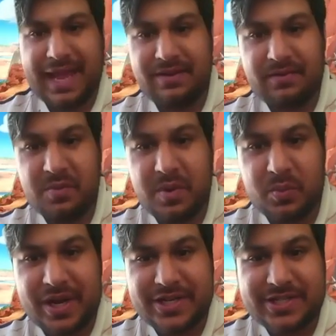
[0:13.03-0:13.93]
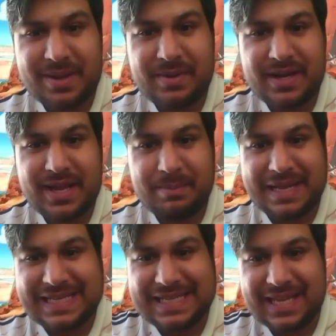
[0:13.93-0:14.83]
Hey everyone, Waj Gaming here,
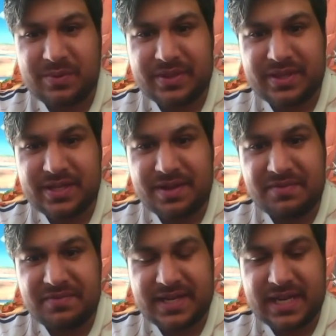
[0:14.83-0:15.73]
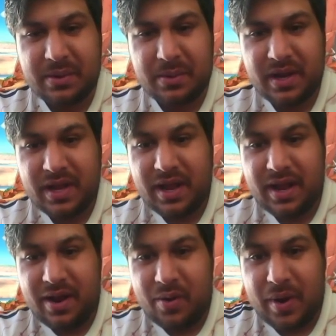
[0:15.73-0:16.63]
back again with another video.
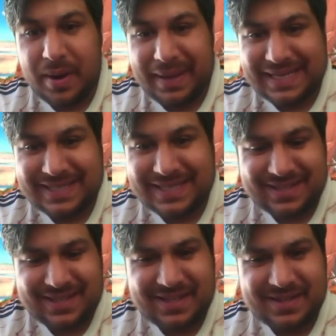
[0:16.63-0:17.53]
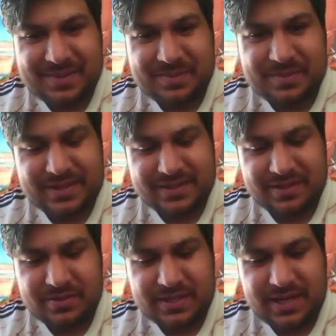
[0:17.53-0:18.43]
We're back.
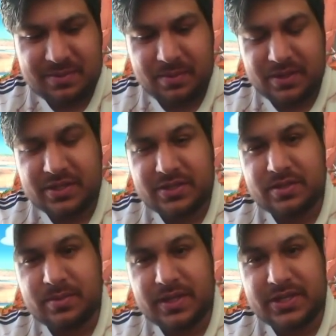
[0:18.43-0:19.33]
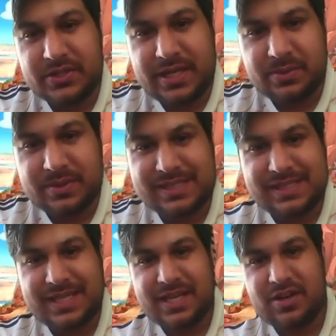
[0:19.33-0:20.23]
So today what we're going to do is we're going to do a little
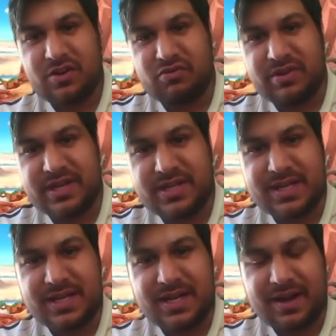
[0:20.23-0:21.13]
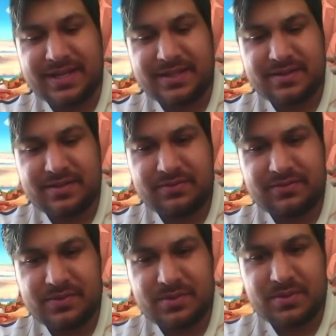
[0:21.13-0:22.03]
sync grid guide
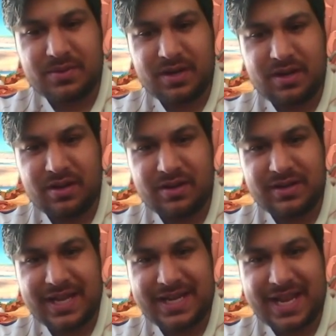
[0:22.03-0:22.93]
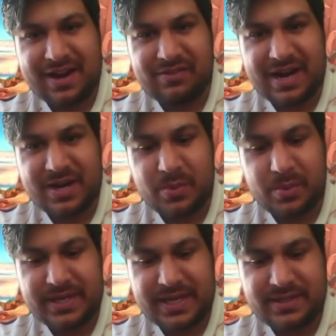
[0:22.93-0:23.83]
for Lana and
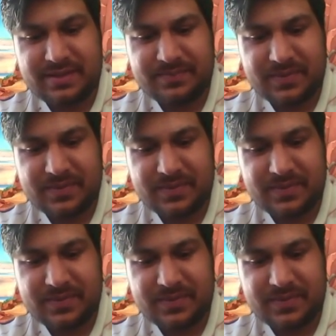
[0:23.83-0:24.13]
Araquanid.